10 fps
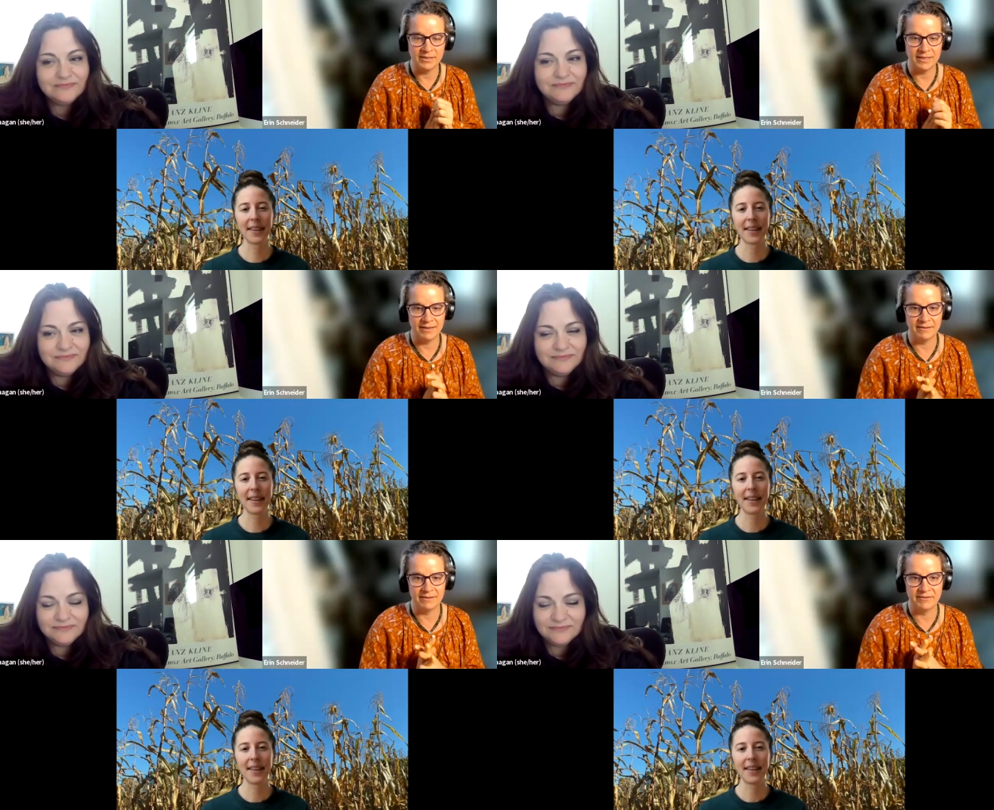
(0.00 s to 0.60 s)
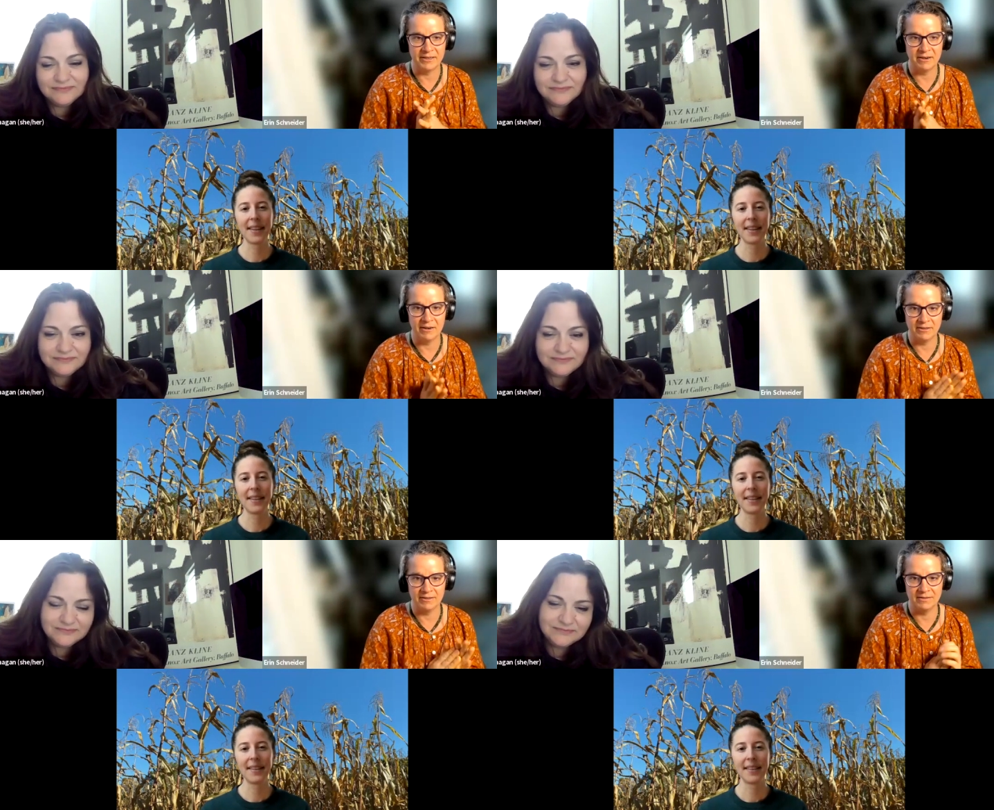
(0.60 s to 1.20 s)
Speaker 1: together and figuring
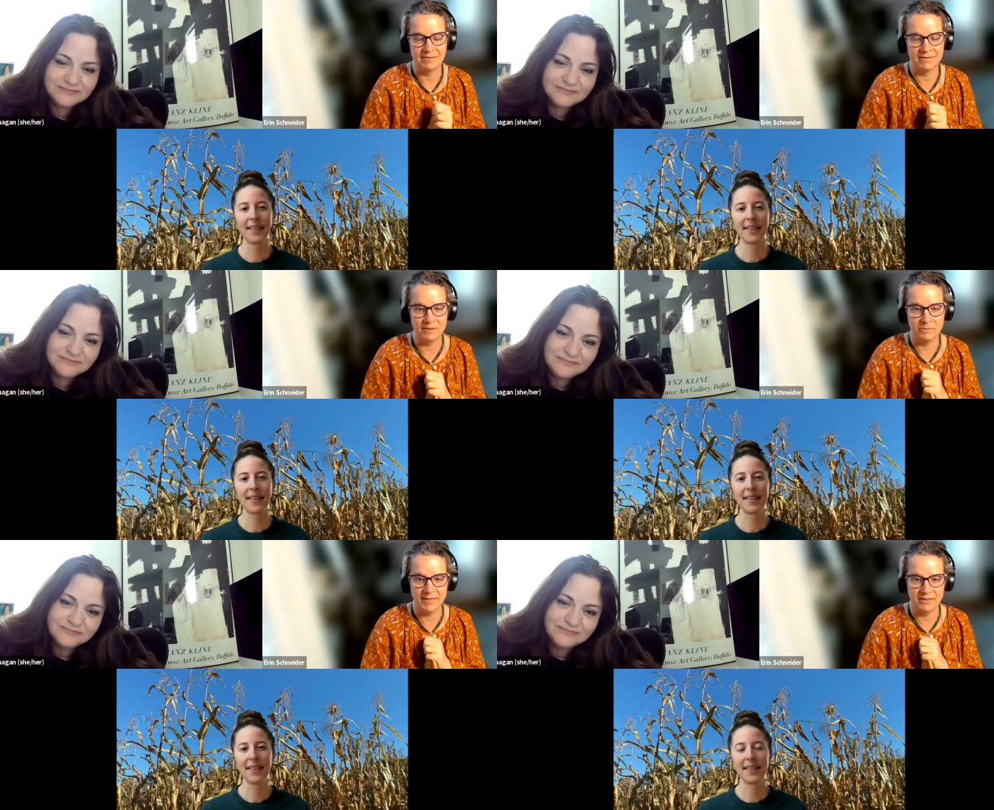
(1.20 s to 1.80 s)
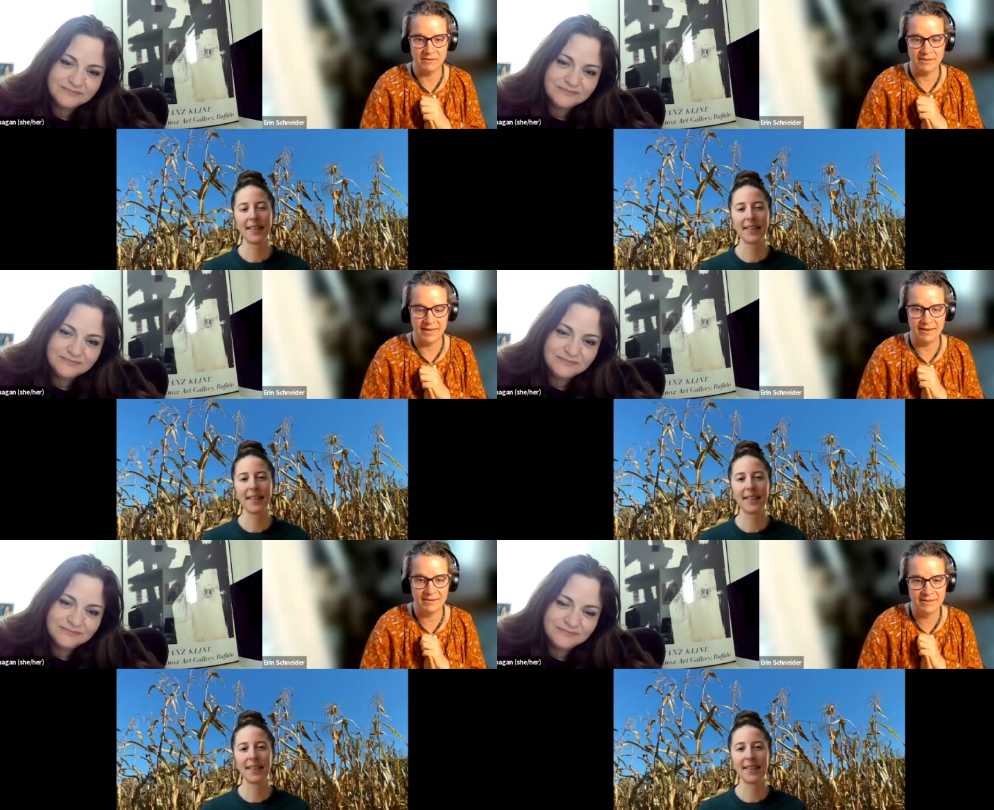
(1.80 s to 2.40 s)
out a good good way to do
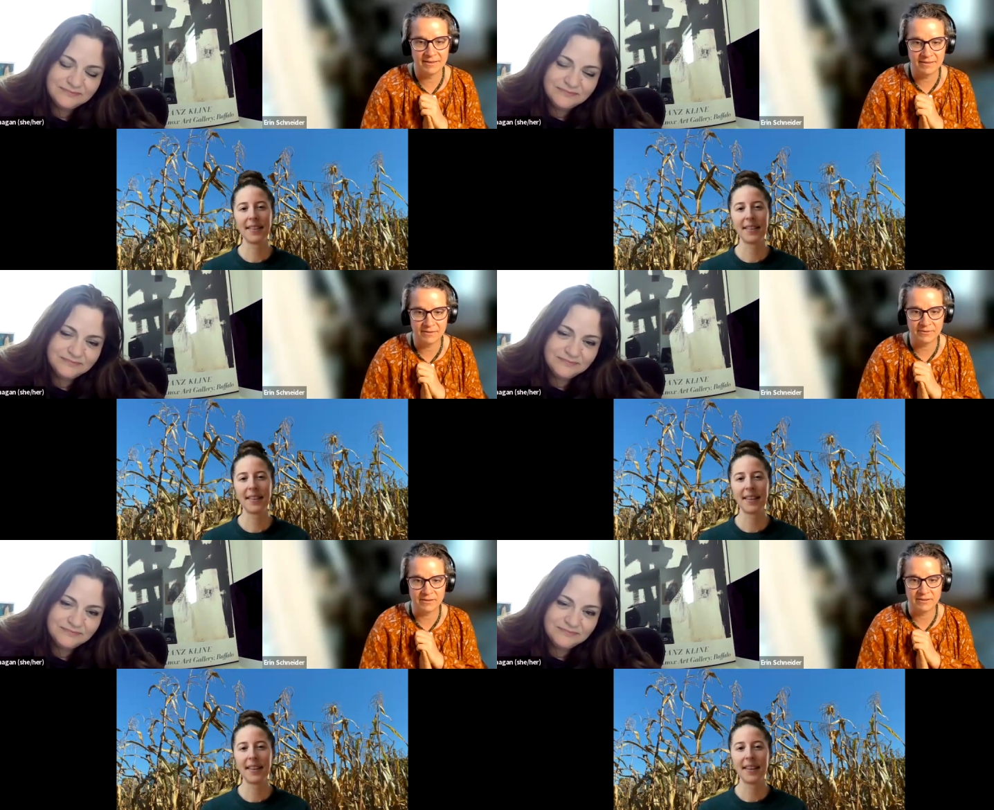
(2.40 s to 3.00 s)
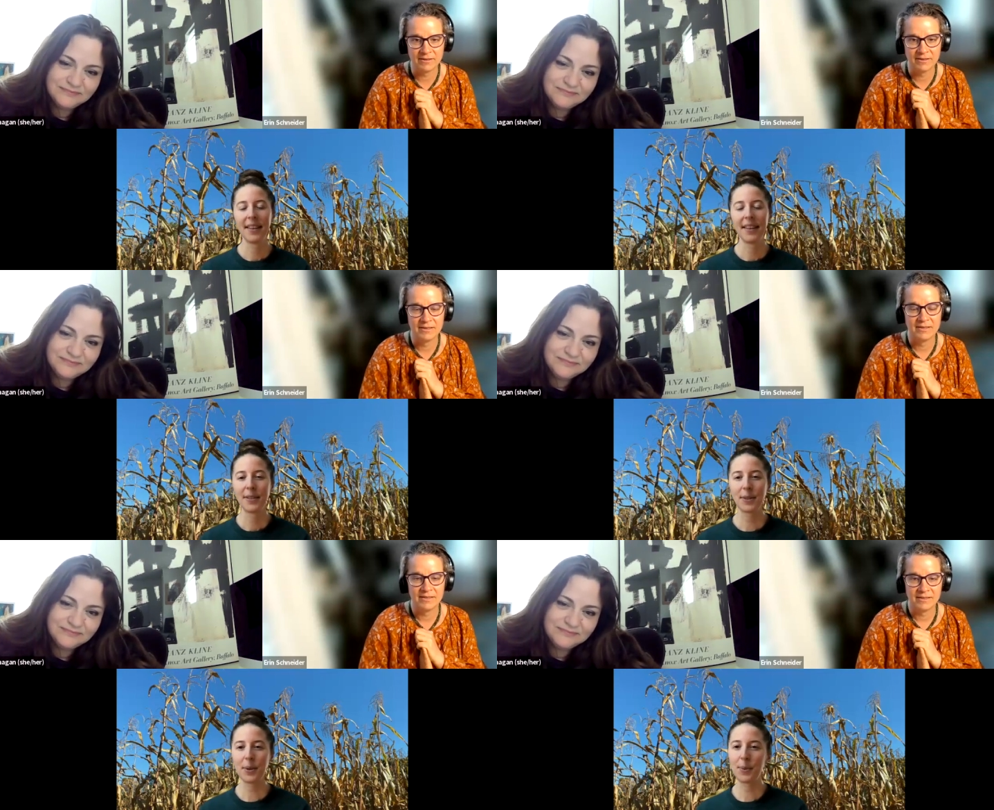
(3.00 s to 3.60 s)
that
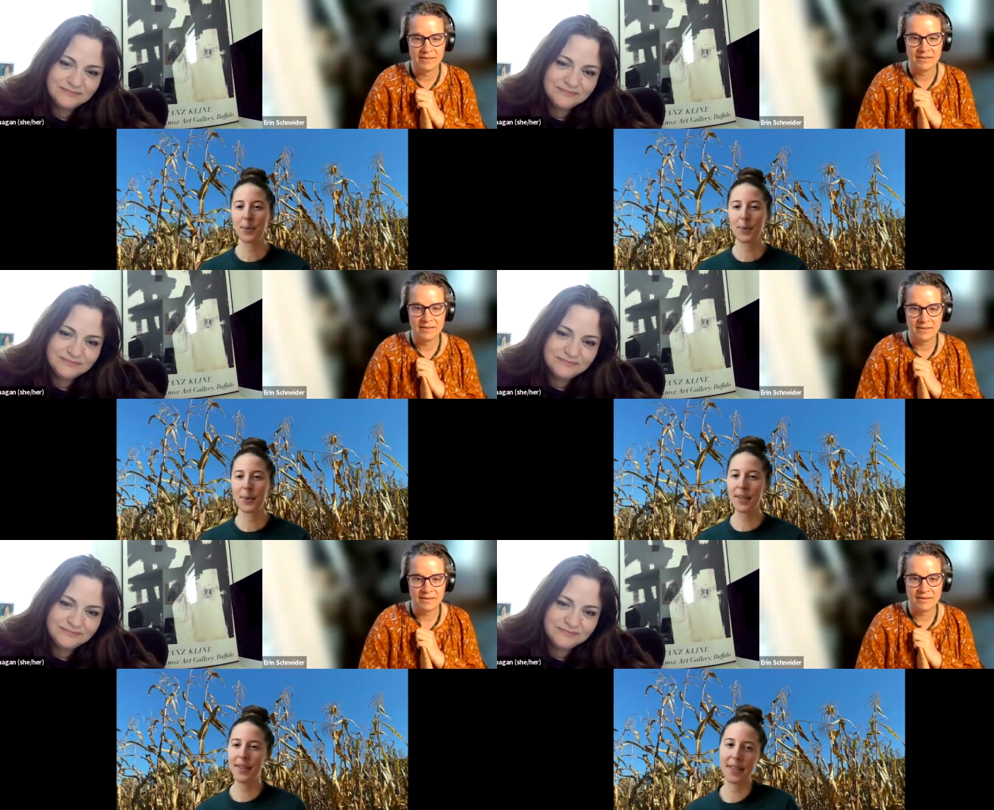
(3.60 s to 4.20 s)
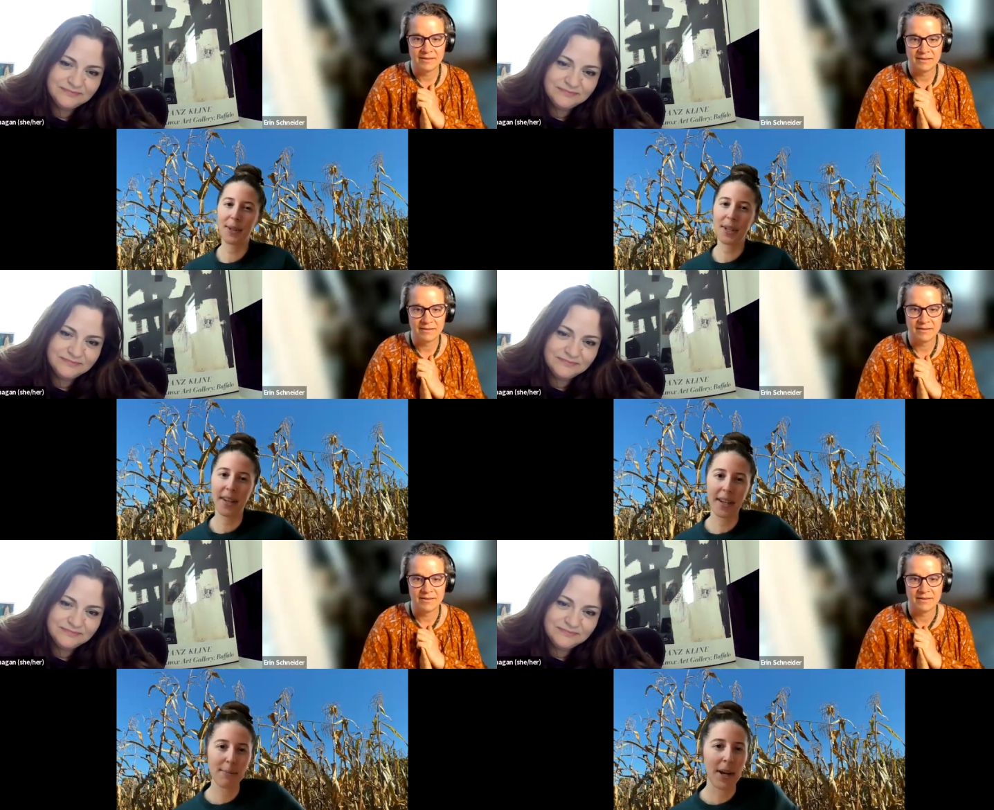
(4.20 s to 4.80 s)
Speaker 2: so one of the things i really
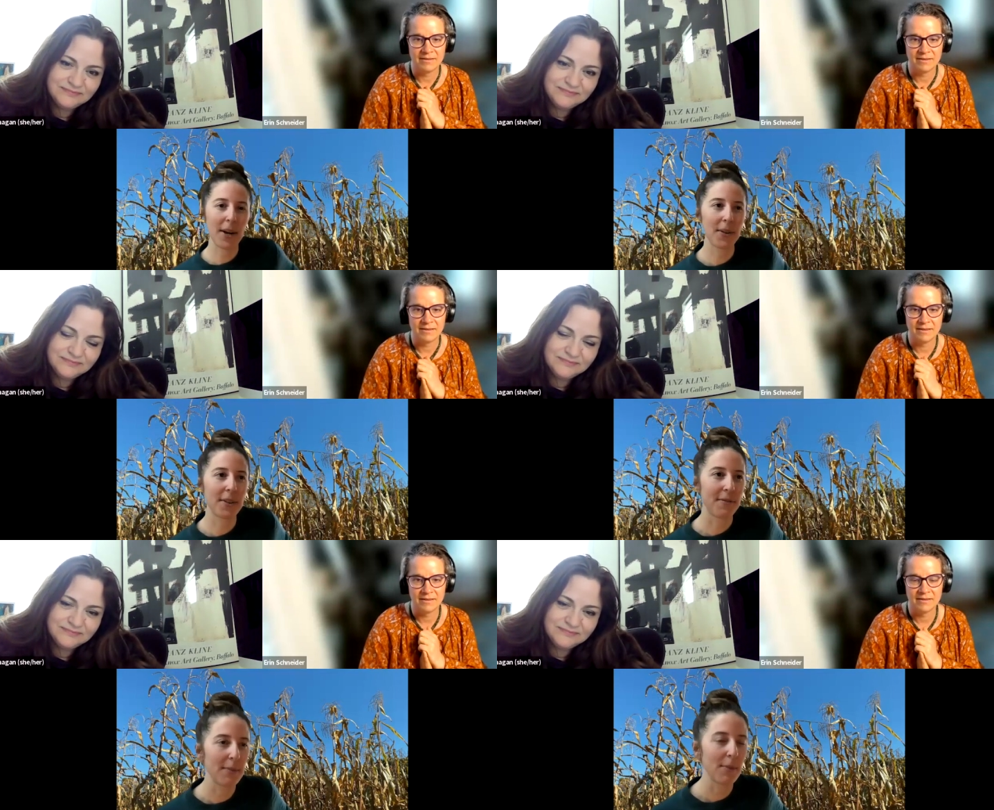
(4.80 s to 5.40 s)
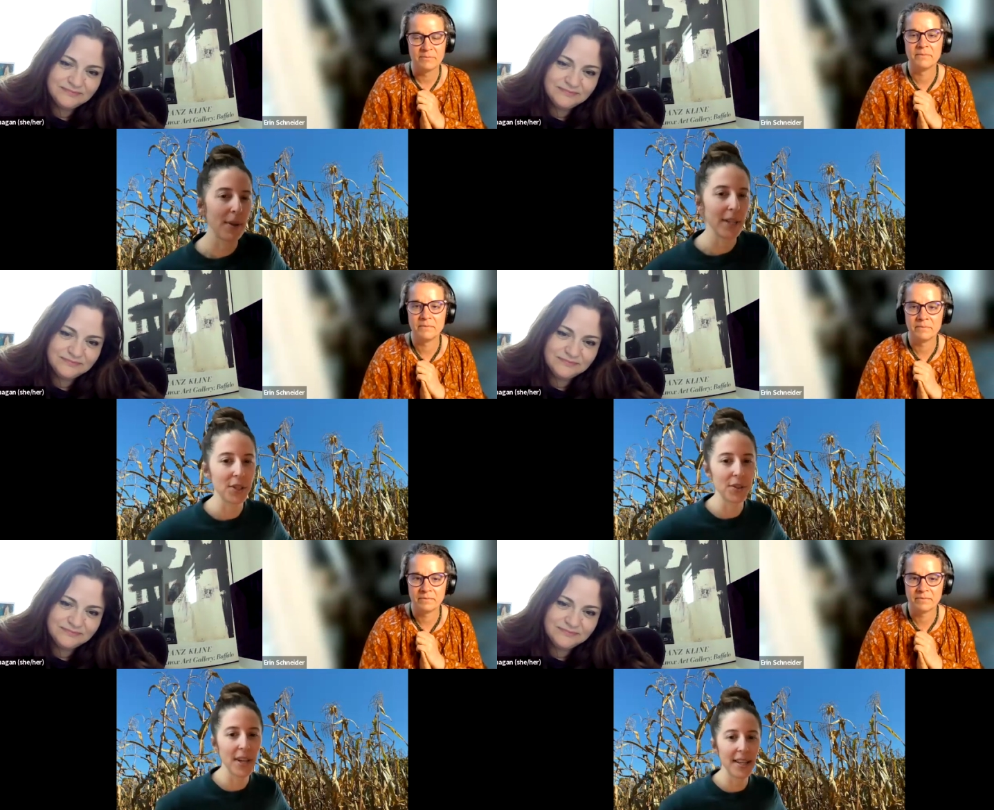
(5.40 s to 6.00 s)
like about the farmer
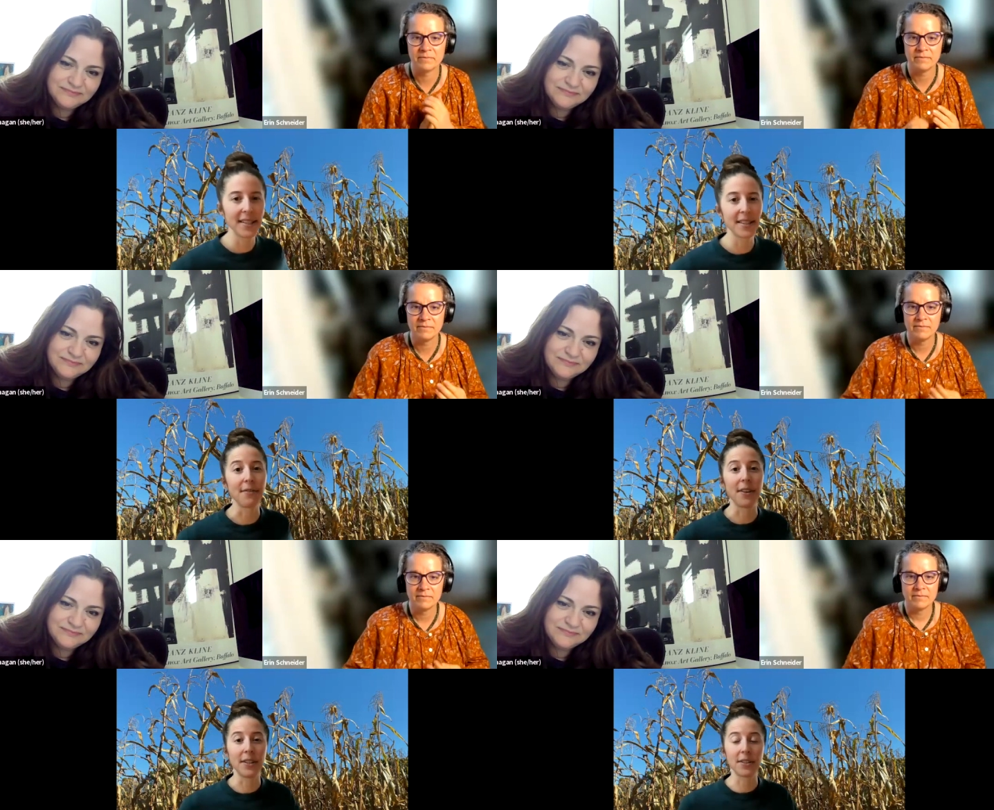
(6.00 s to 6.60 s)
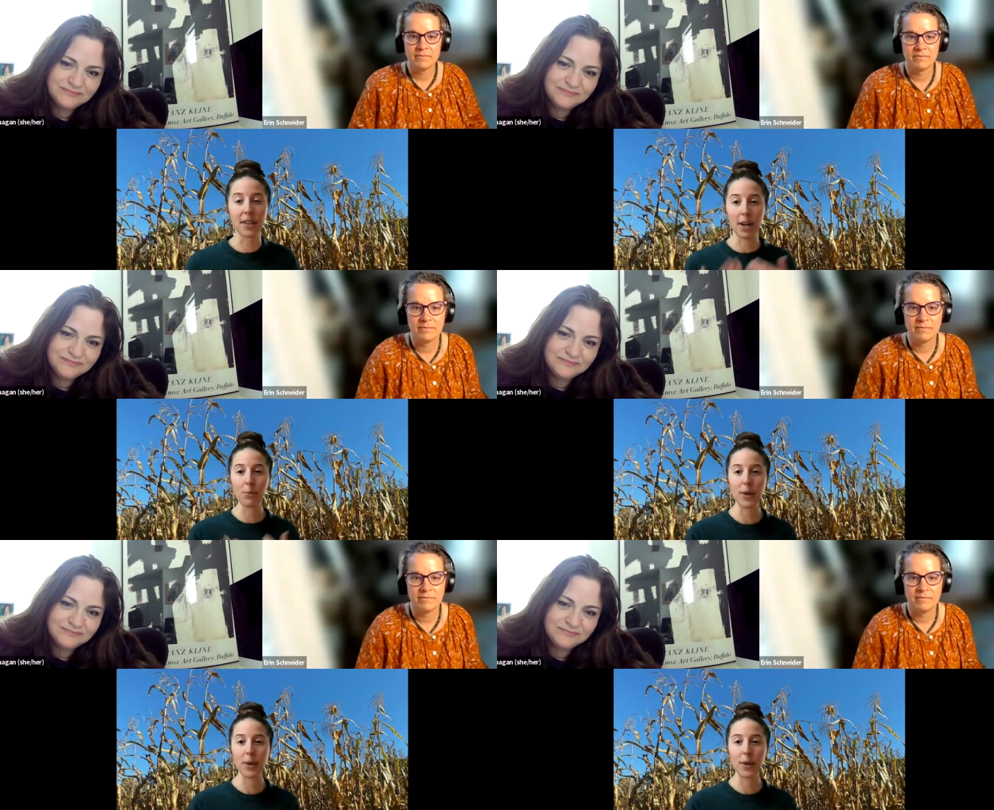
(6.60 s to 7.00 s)
rancher grant is the funds come